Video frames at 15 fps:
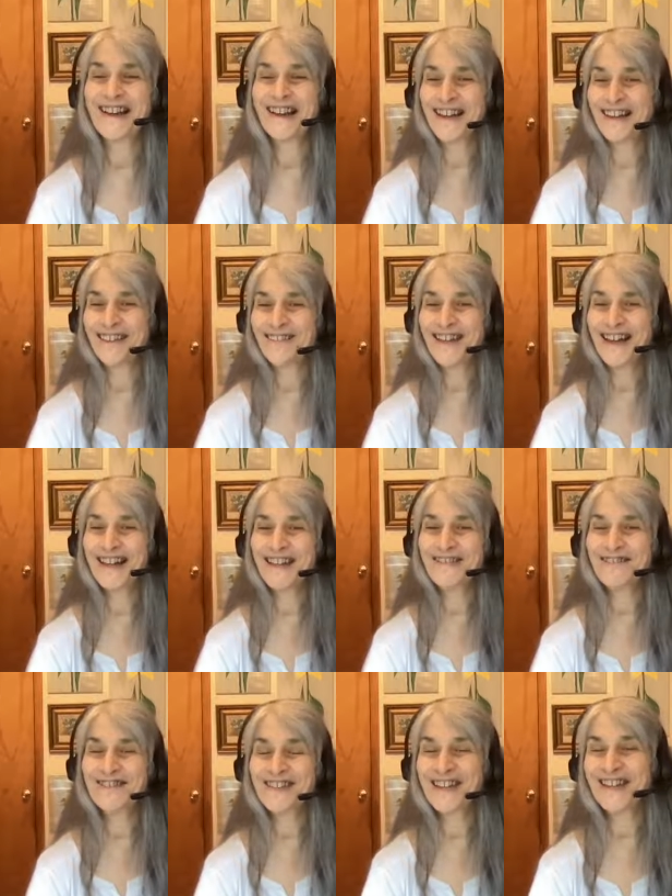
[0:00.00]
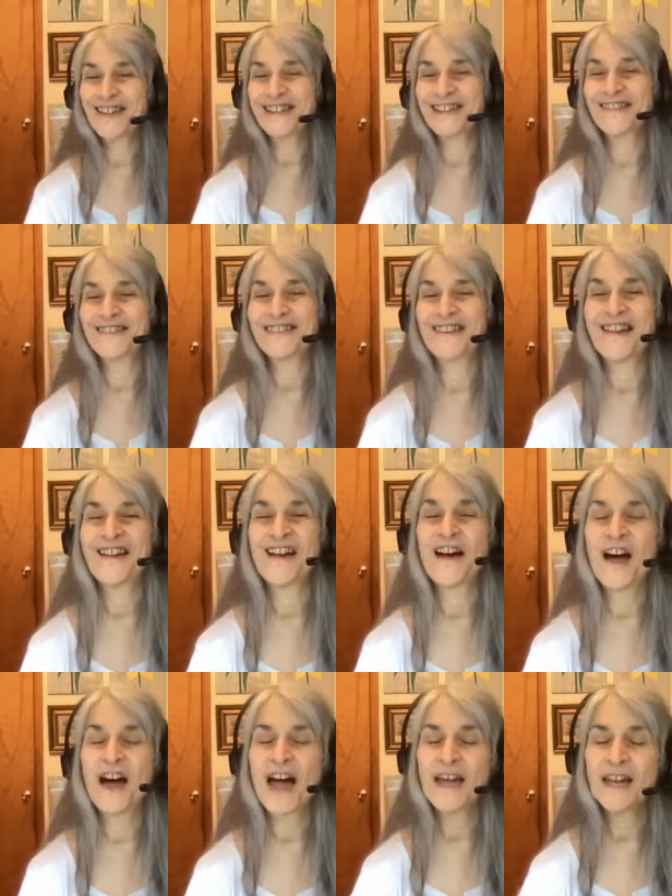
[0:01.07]
Are you ready for this?
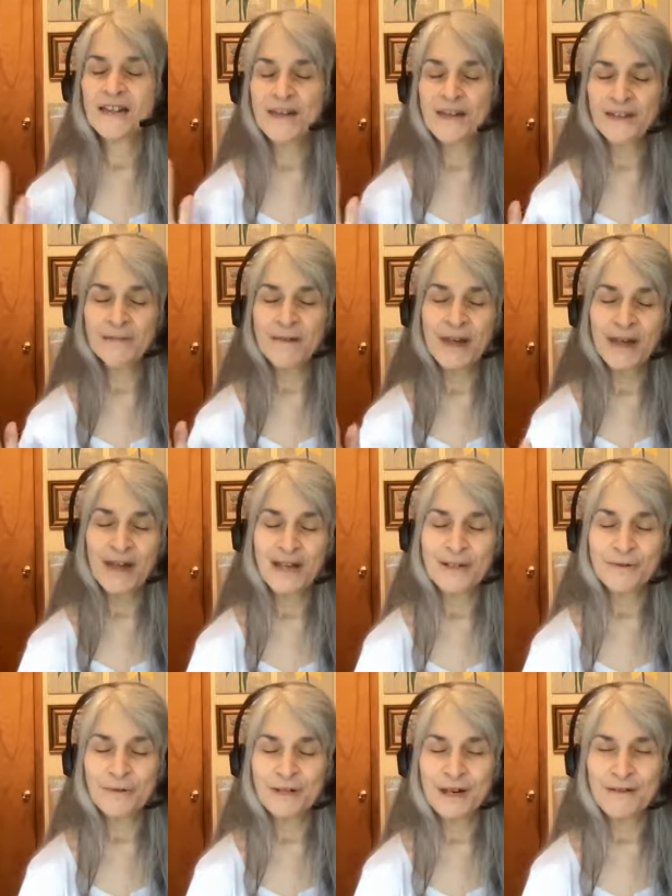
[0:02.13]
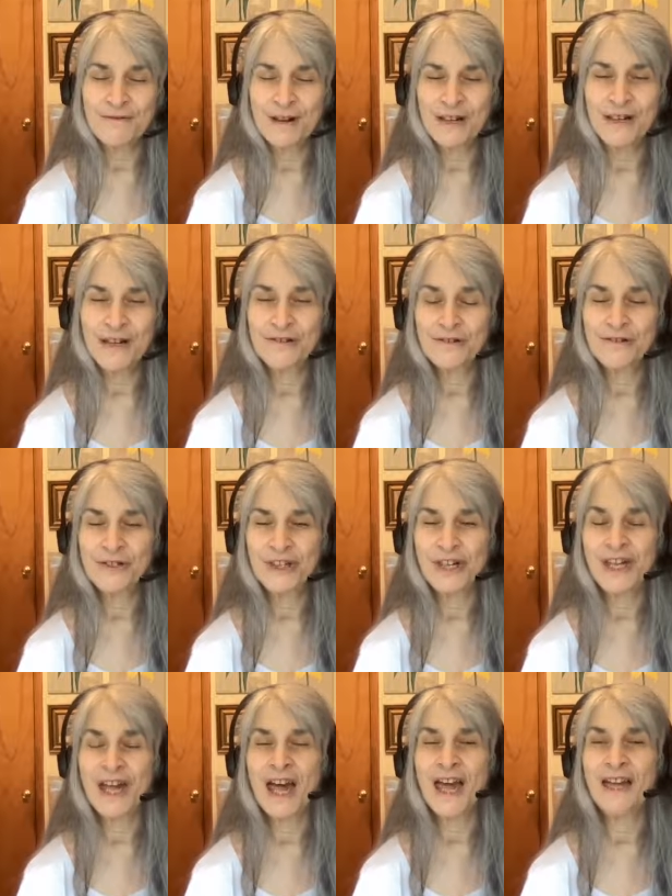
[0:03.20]
I close my eyes when I run
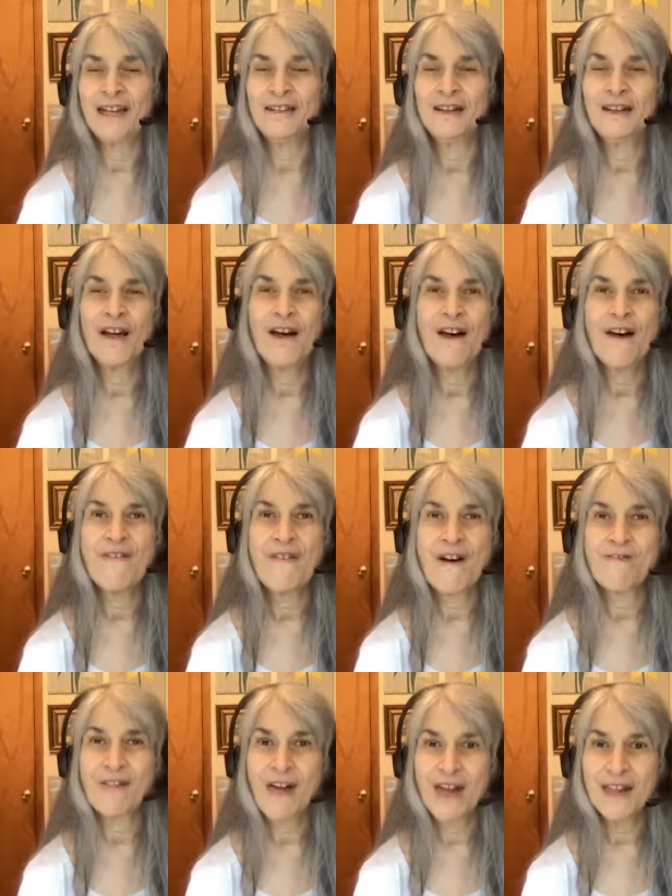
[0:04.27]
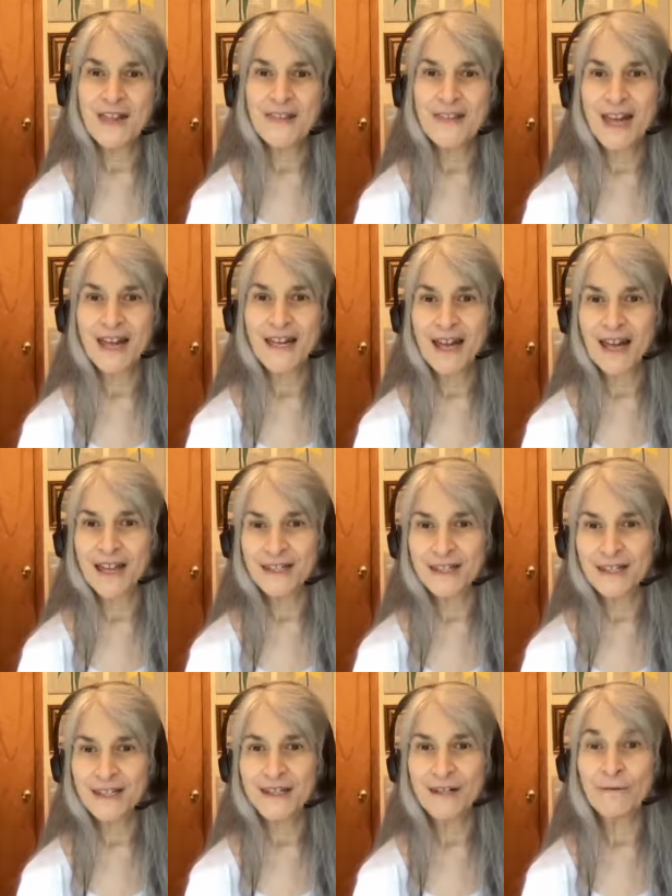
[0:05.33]
energy. And a lot of that has
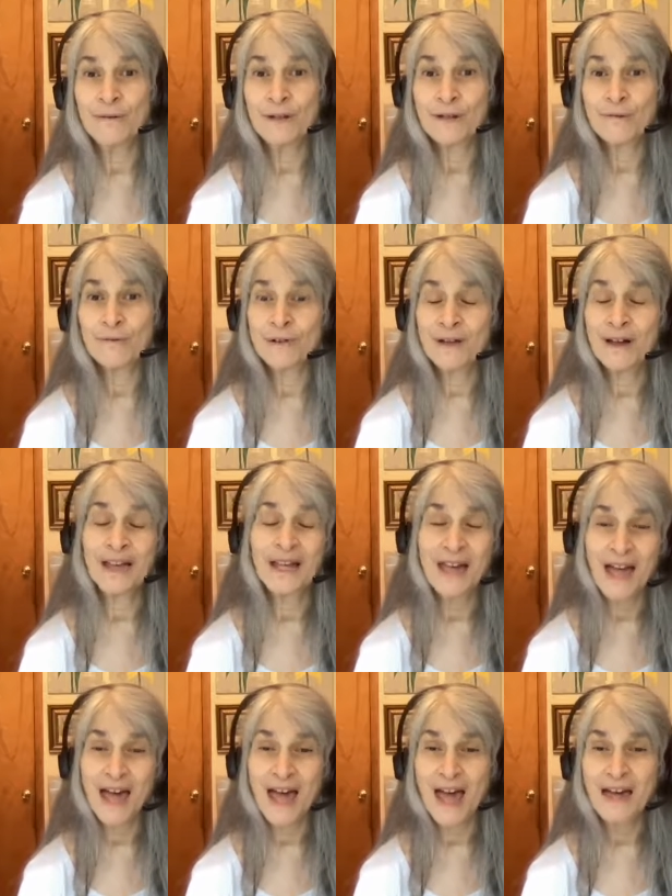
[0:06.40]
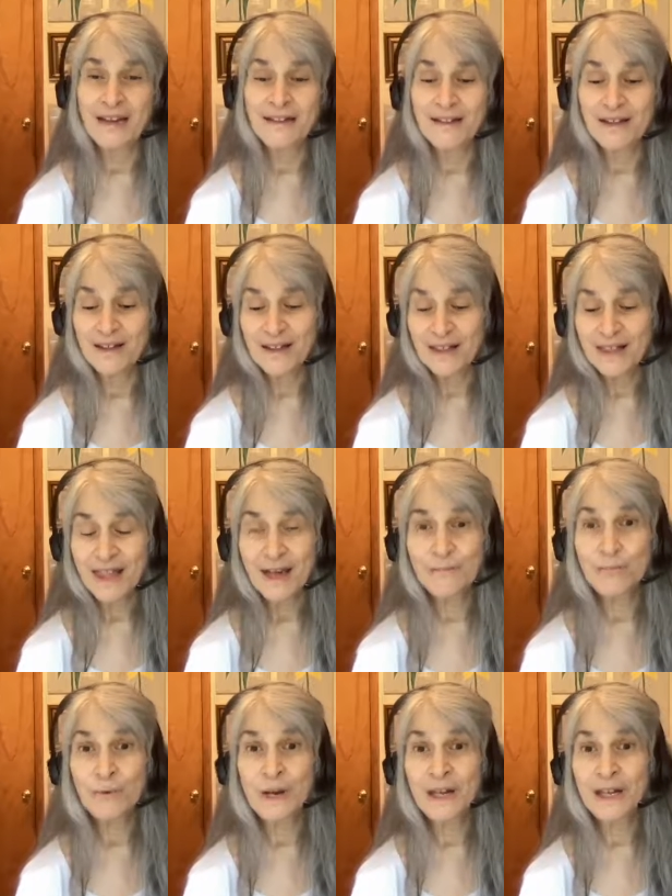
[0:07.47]
to do with when I had
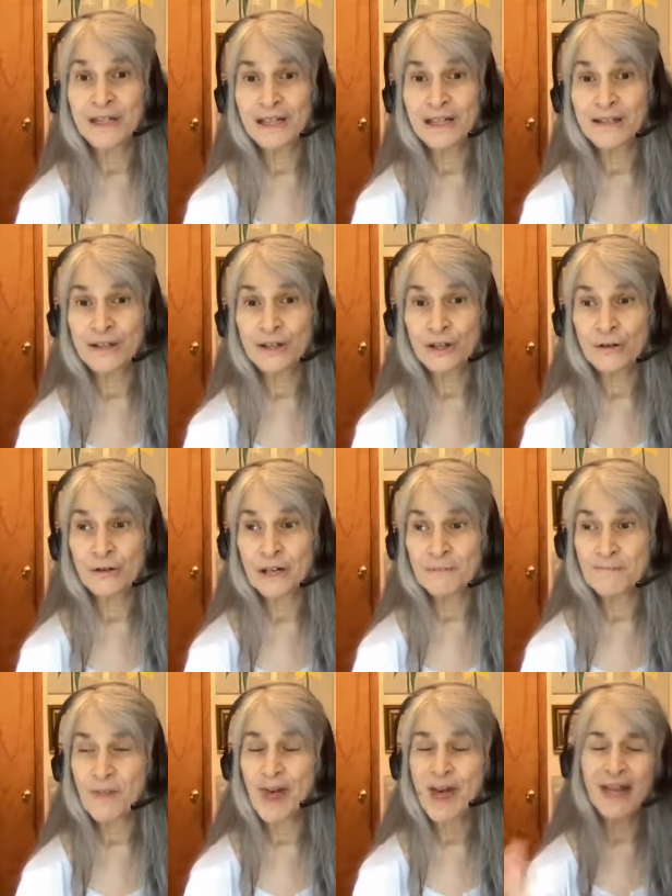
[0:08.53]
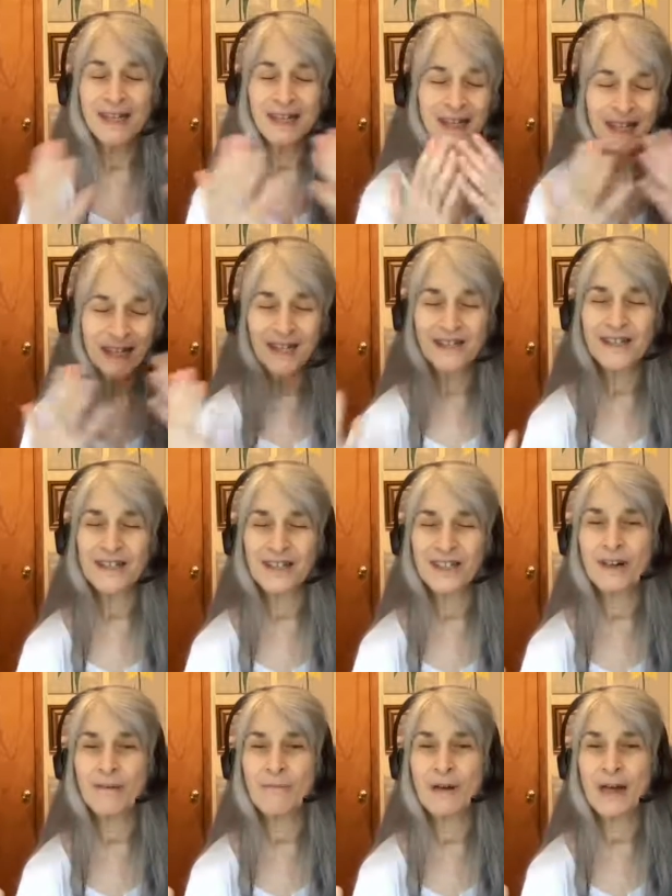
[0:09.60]
that brain injury. I needed to
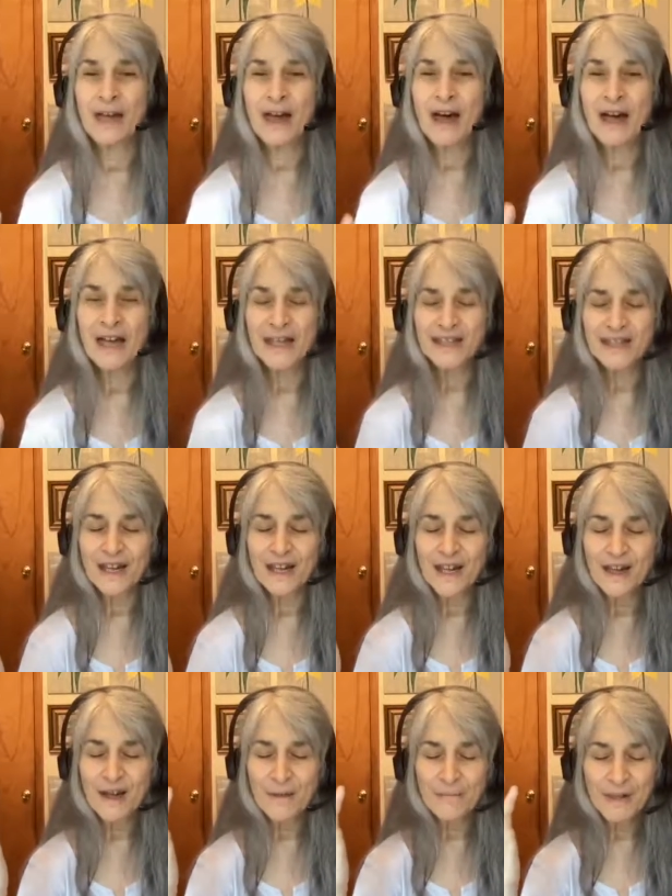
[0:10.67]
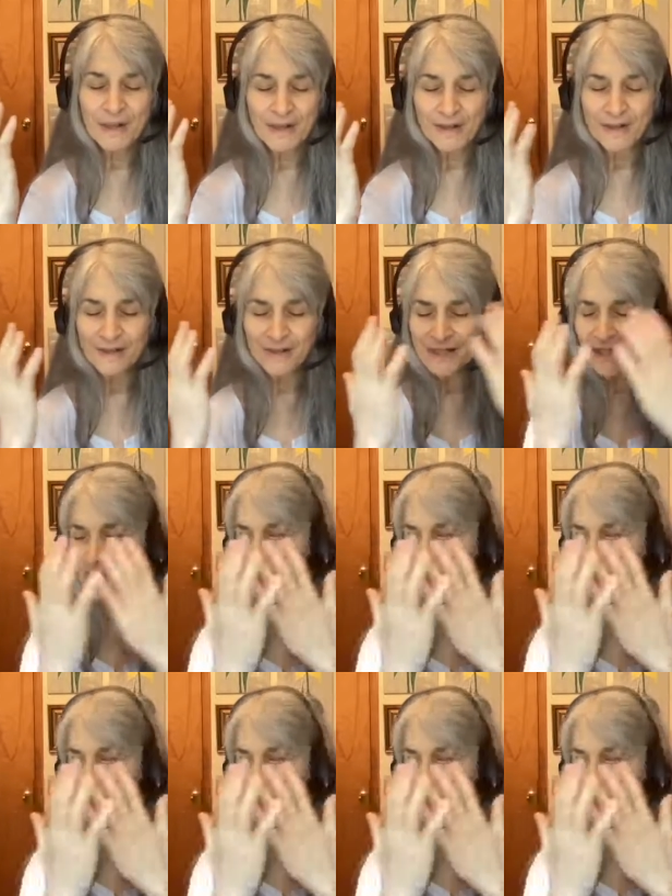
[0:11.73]
shut my eyes because